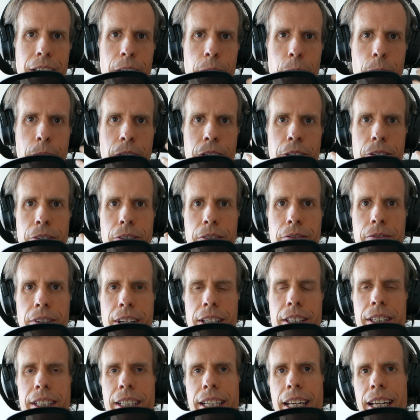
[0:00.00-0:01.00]
you want to
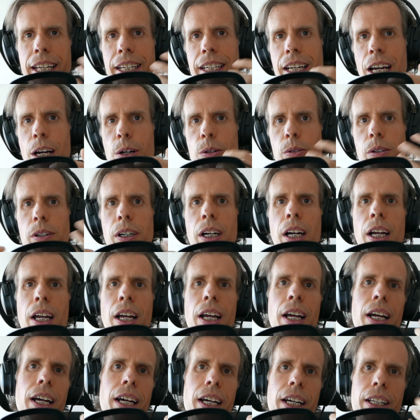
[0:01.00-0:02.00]
investigate how
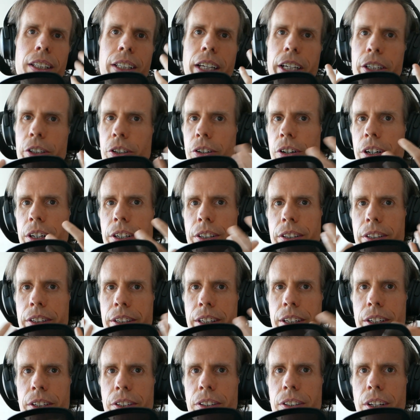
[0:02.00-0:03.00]
electrons
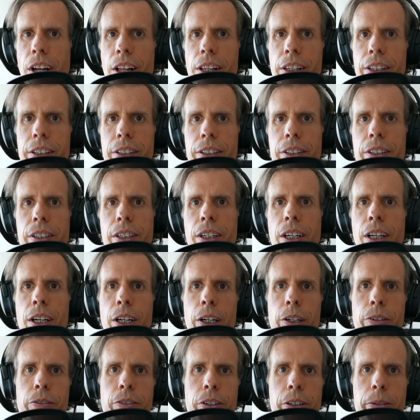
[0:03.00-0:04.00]
in a solid
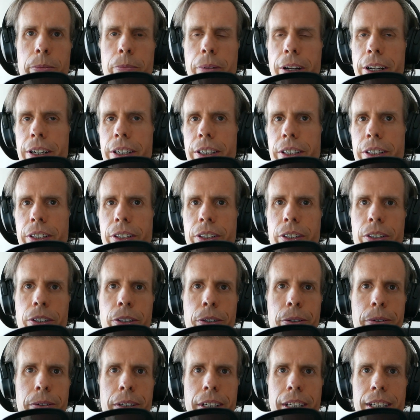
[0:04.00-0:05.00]
respond
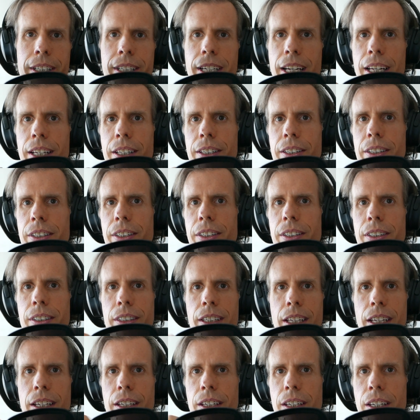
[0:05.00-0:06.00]
to an intense
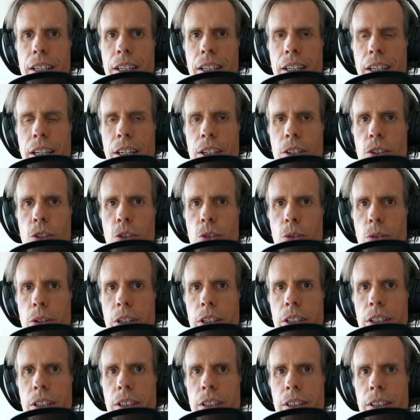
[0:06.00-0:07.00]
and
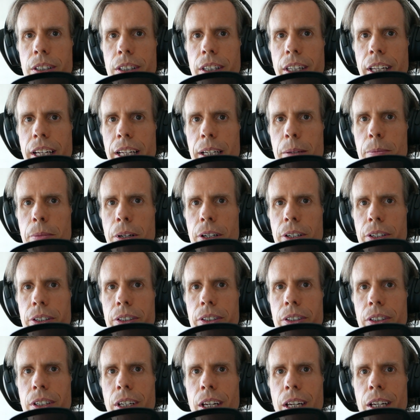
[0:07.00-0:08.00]
short light
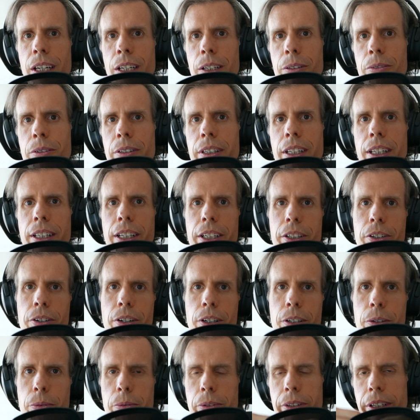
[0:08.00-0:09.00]
pulse. Well, the
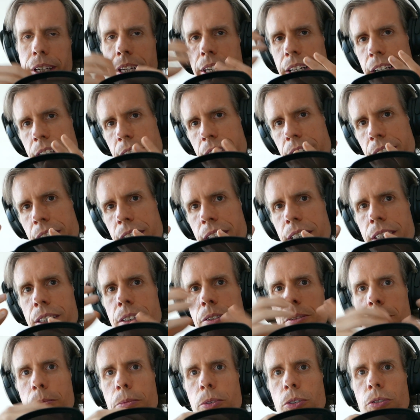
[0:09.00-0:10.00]
electrons will get excited,
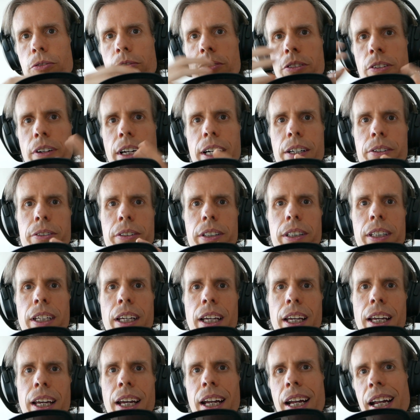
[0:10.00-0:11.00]
they'll move around,
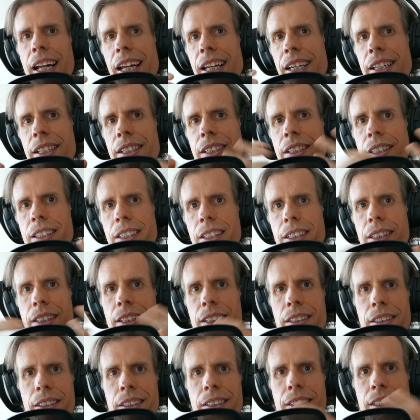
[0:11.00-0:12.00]
and
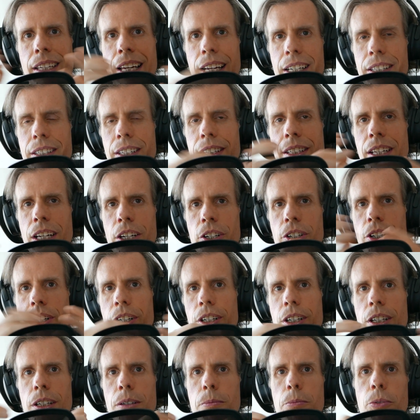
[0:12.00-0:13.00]
this excitation
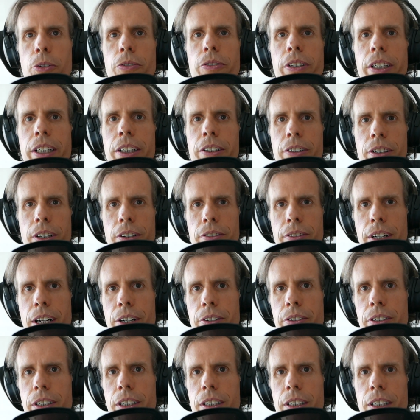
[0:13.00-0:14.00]
and moving
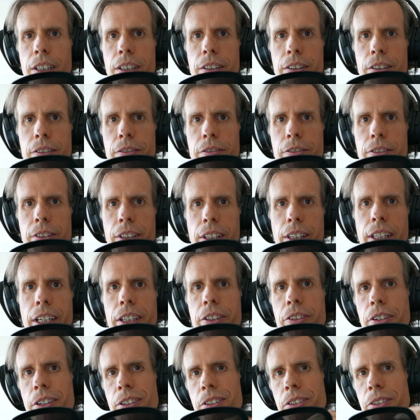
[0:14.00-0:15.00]
around of
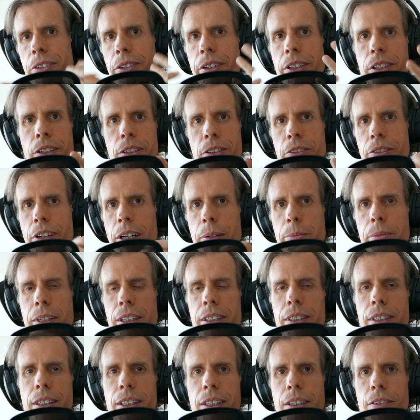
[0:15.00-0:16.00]
electrons, you can describe
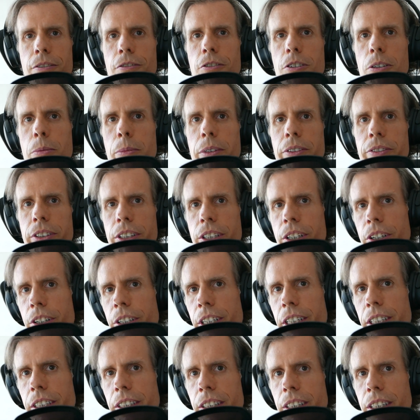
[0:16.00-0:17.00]
this in the form of a
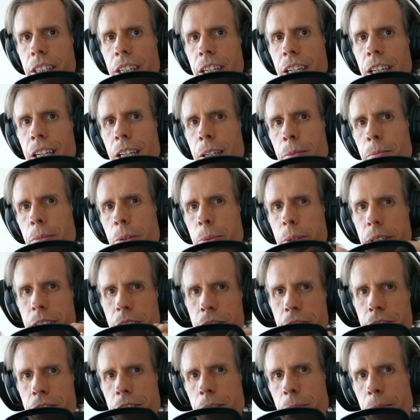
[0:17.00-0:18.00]
current. But we
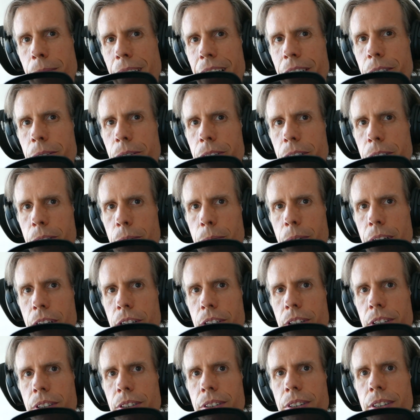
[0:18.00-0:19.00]
know from Maxwell's
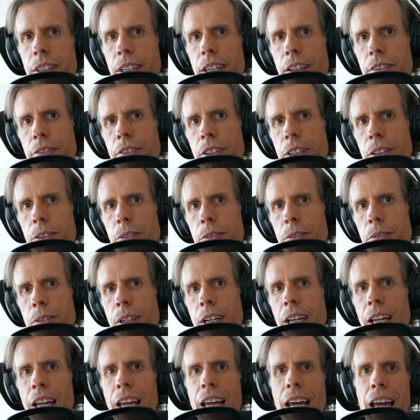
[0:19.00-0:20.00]
equations that if you
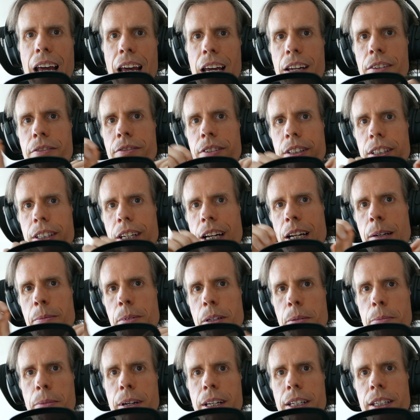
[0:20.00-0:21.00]
have a
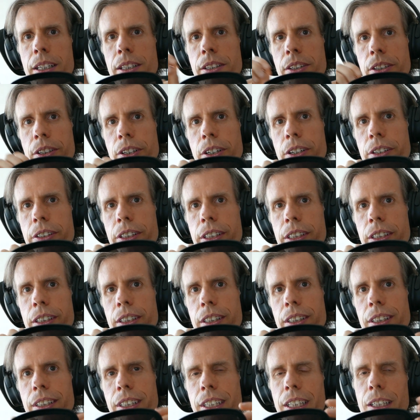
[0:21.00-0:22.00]
time-dependent current,
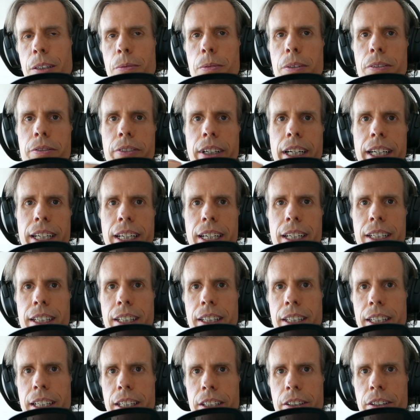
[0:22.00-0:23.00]
it will radiate an
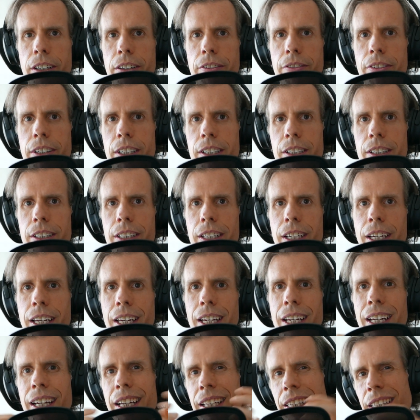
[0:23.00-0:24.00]
electric field.
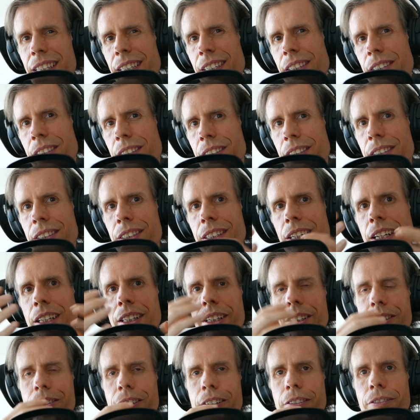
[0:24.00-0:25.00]
And this
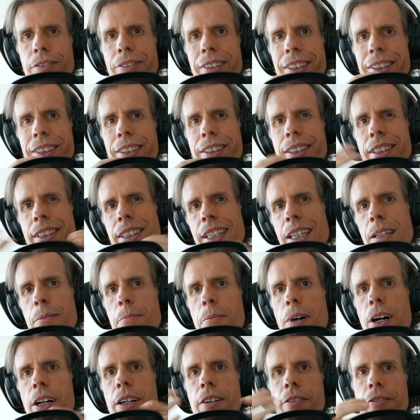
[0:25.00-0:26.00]
electric field then
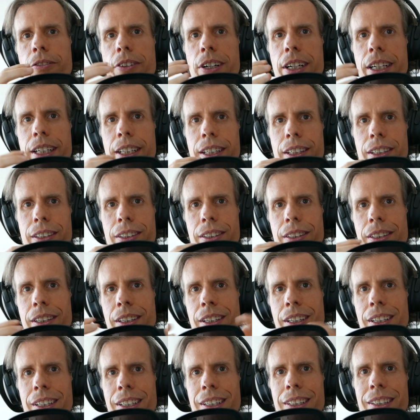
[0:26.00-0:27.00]
modifies
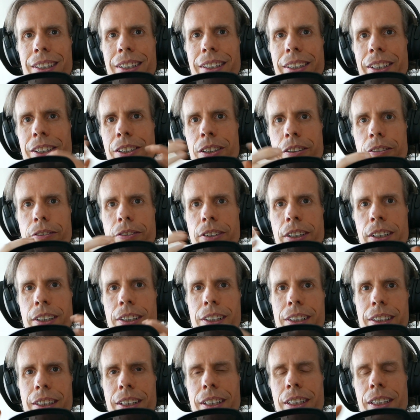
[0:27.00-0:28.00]
the laser
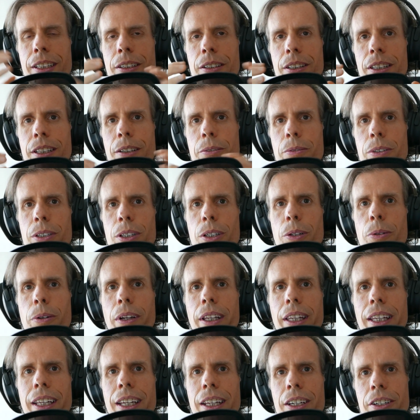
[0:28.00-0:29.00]
field that was
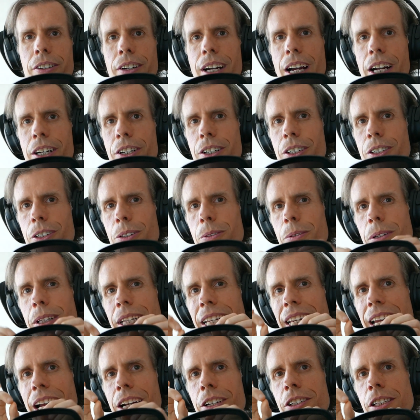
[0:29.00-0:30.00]
doing the interaction. So we
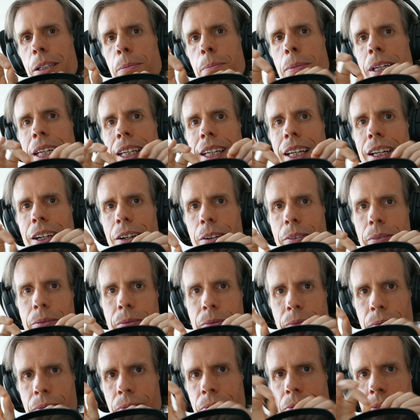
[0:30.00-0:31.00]
can actually pick out
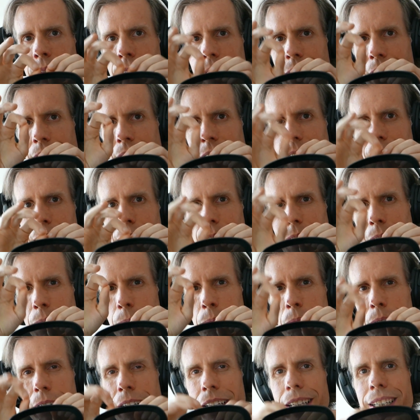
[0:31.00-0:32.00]
a
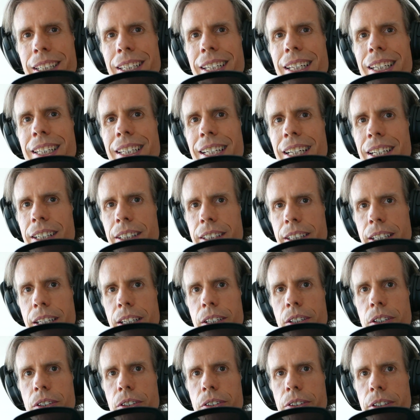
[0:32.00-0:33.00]
pretty detailed
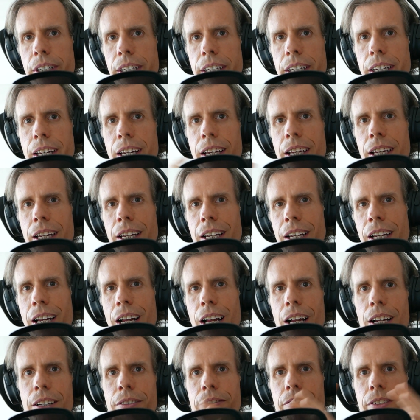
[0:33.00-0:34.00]
history
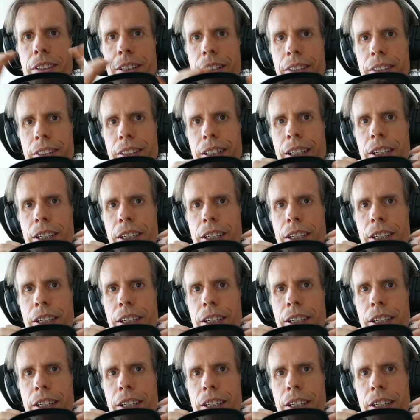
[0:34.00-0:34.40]
of this